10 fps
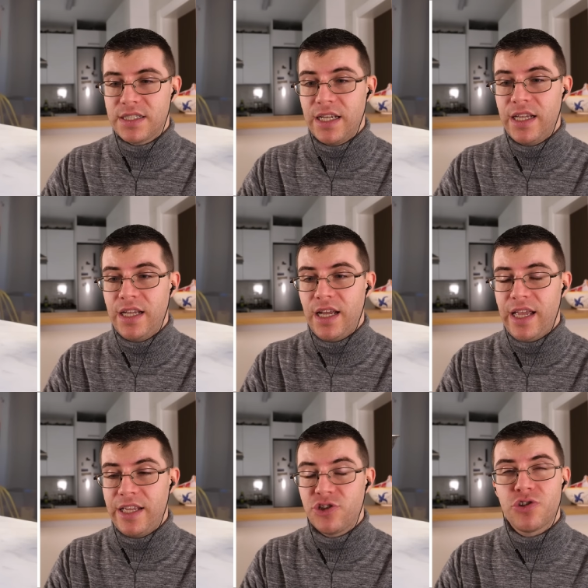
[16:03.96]
say,
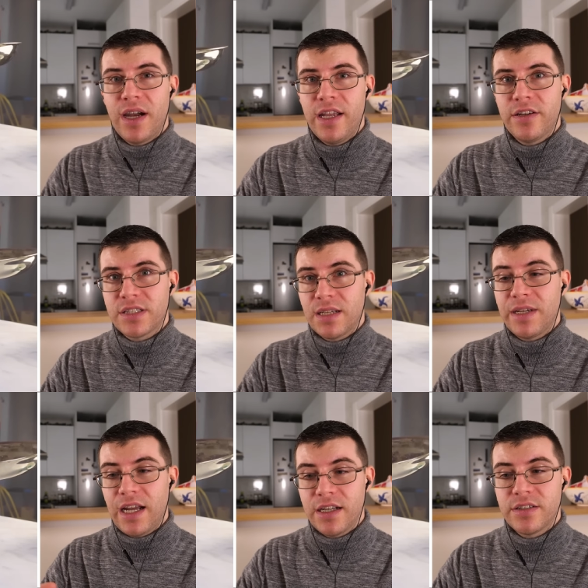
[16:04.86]
a tray or
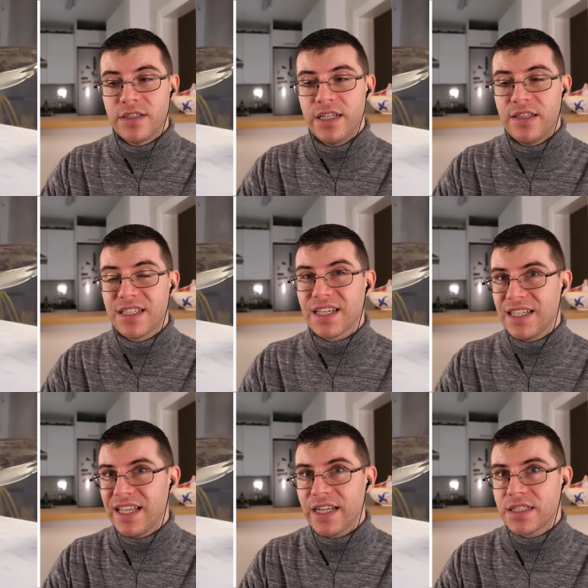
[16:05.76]
something underneath to
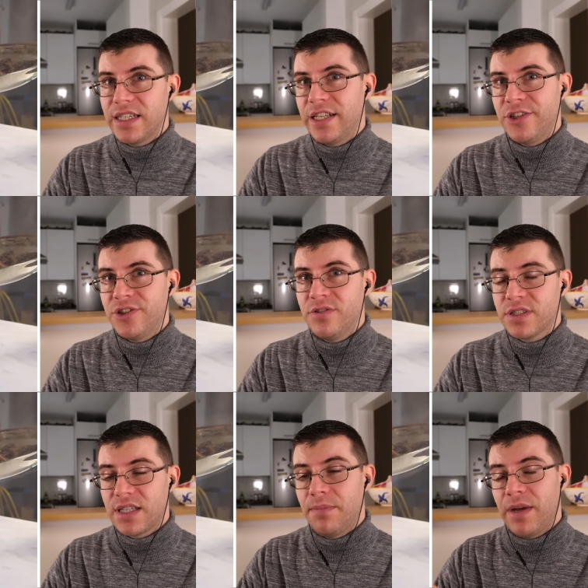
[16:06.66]
collect any juice that